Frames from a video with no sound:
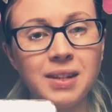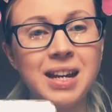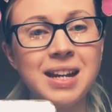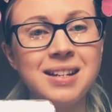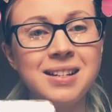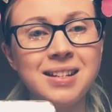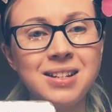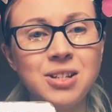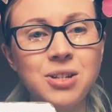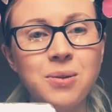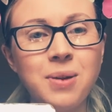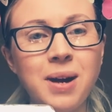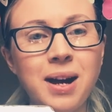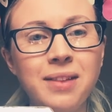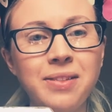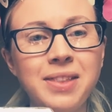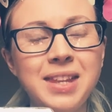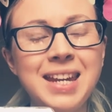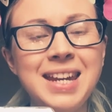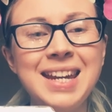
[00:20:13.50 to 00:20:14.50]
Did you add
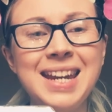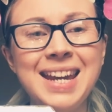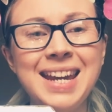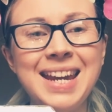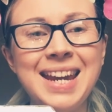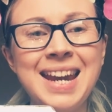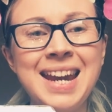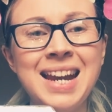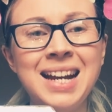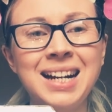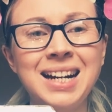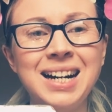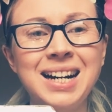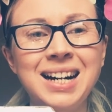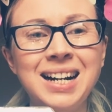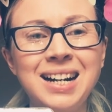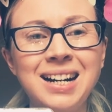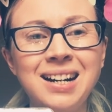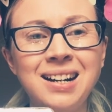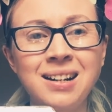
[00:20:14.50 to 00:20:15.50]
the
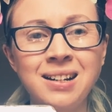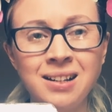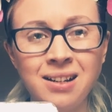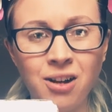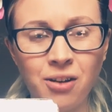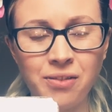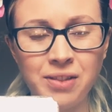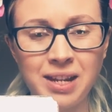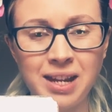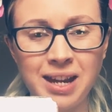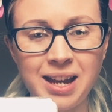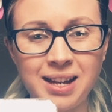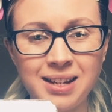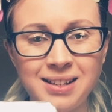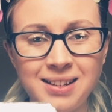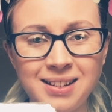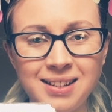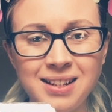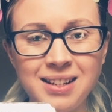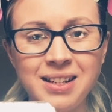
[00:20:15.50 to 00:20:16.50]
ing on the
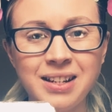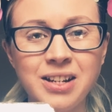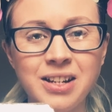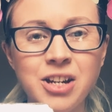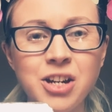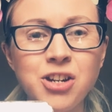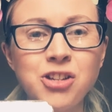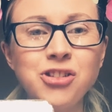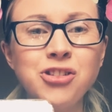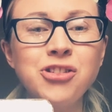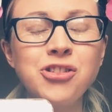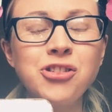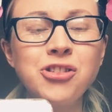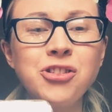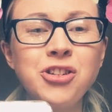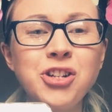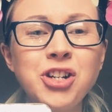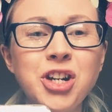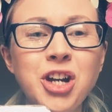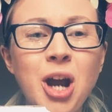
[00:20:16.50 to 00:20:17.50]
end?
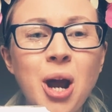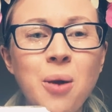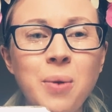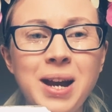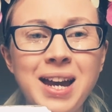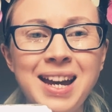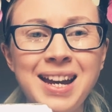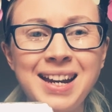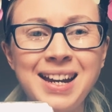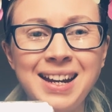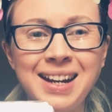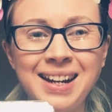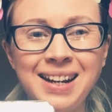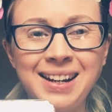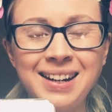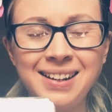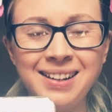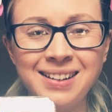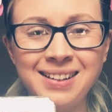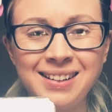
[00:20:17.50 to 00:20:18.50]

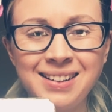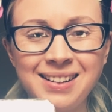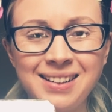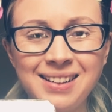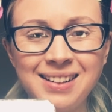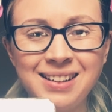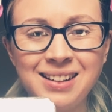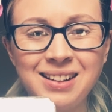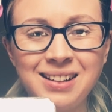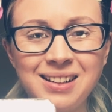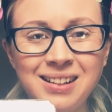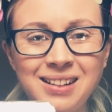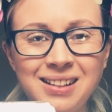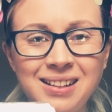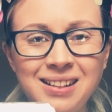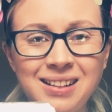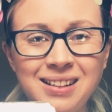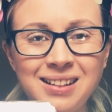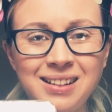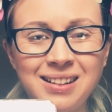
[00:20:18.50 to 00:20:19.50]
Snowing.
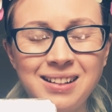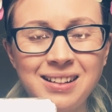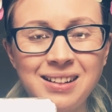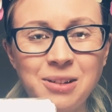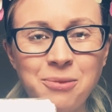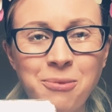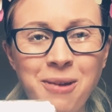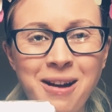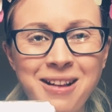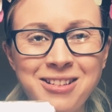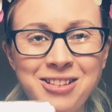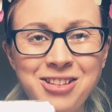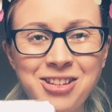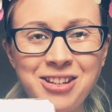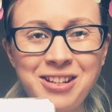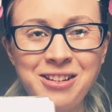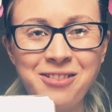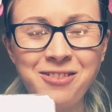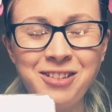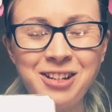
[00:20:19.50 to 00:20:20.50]
Well
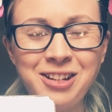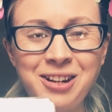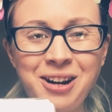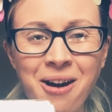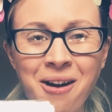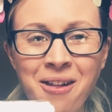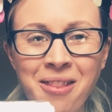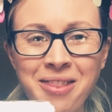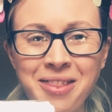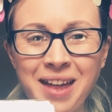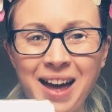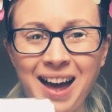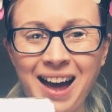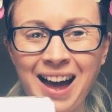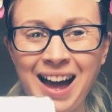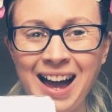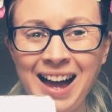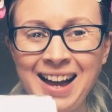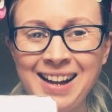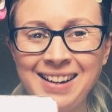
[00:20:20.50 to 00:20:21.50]
done if you got
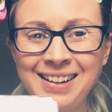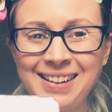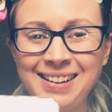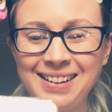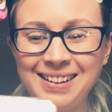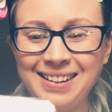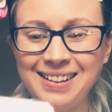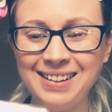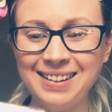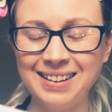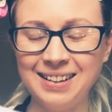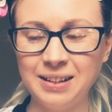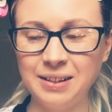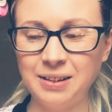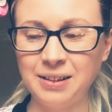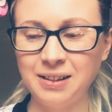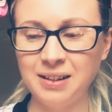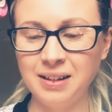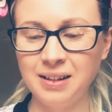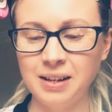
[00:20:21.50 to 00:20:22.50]
that.
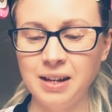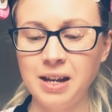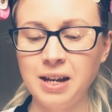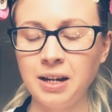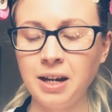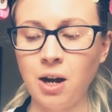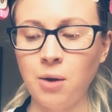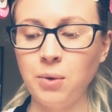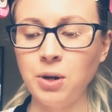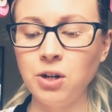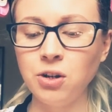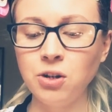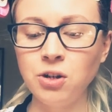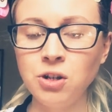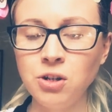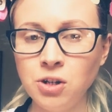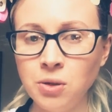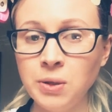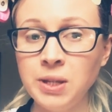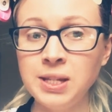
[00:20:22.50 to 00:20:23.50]
Now we're going to
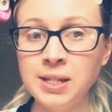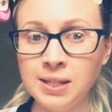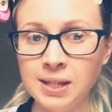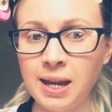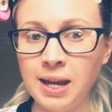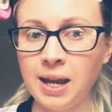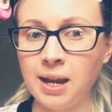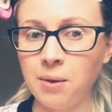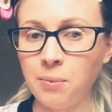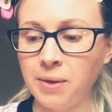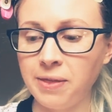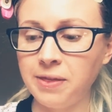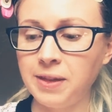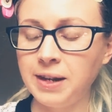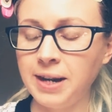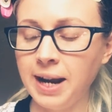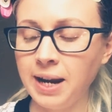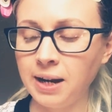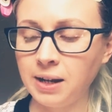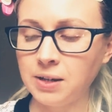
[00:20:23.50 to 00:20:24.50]
do the same with the
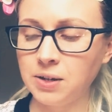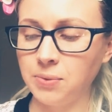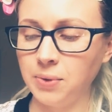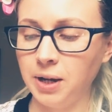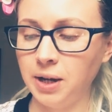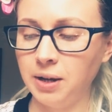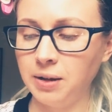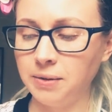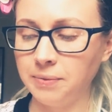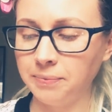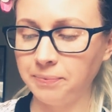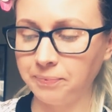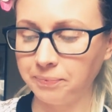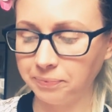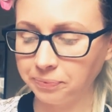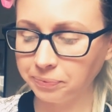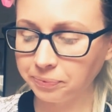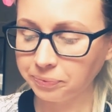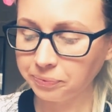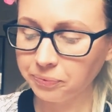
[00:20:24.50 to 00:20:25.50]
next word.
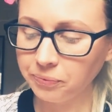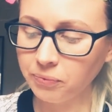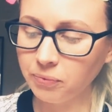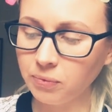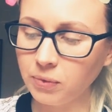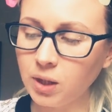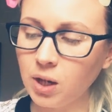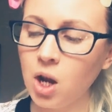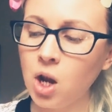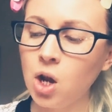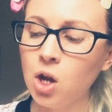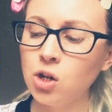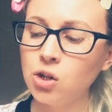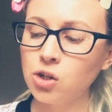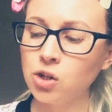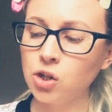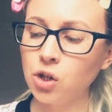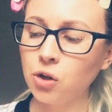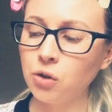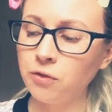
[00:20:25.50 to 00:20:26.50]

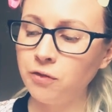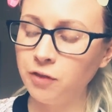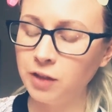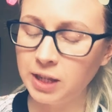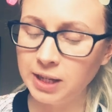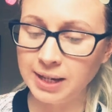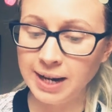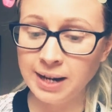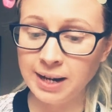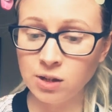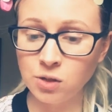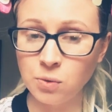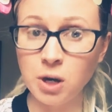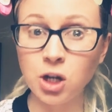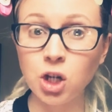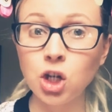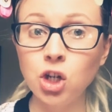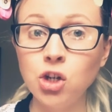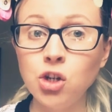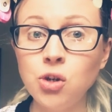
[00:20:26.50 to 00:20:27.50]
So for the next word,
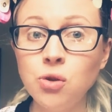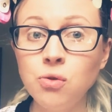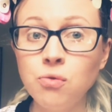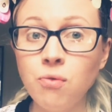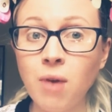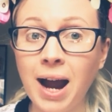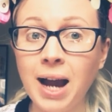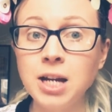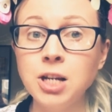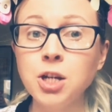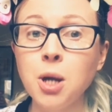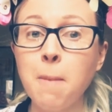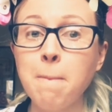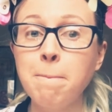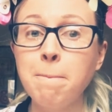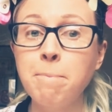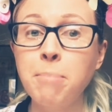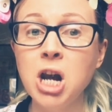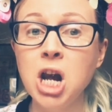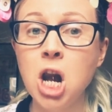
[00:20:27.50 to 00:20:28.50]
can you write
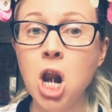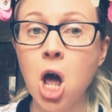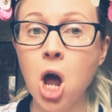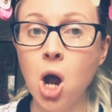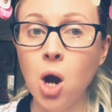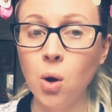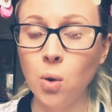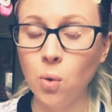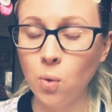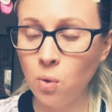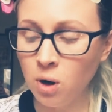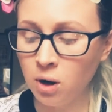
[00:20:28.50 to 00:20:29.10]
blow?